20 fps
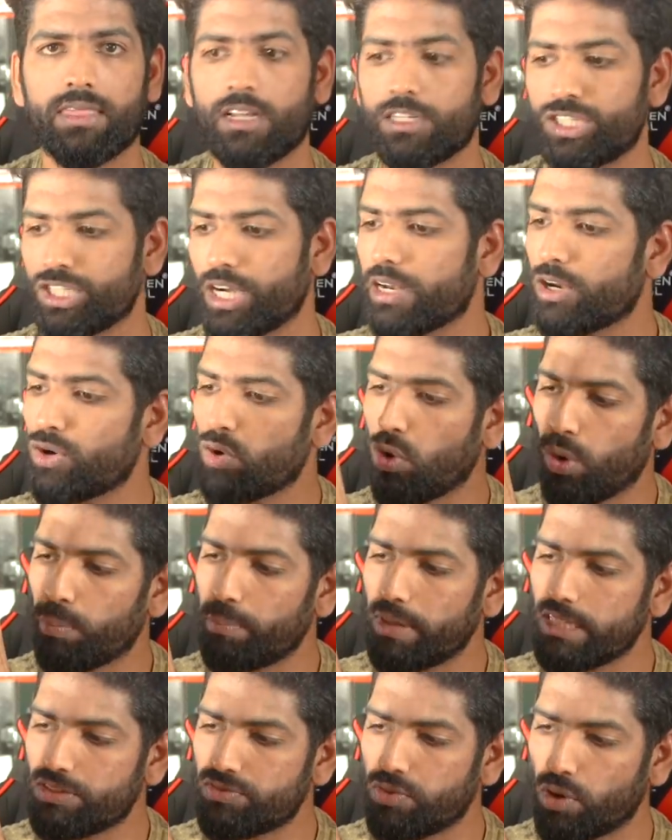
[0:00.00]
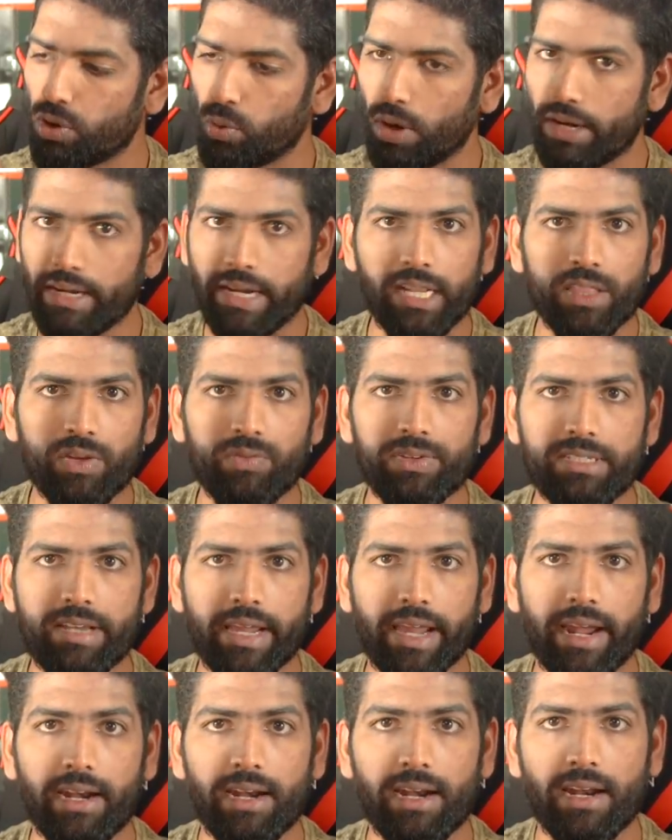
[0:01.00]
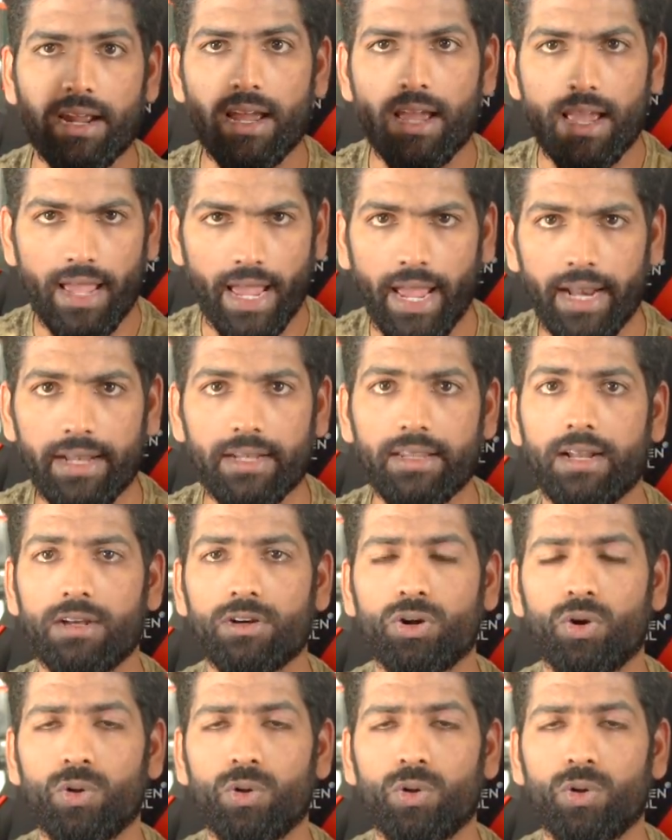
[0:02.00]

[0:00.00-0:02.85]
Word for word: the shutter opens for one-tenth of a second and then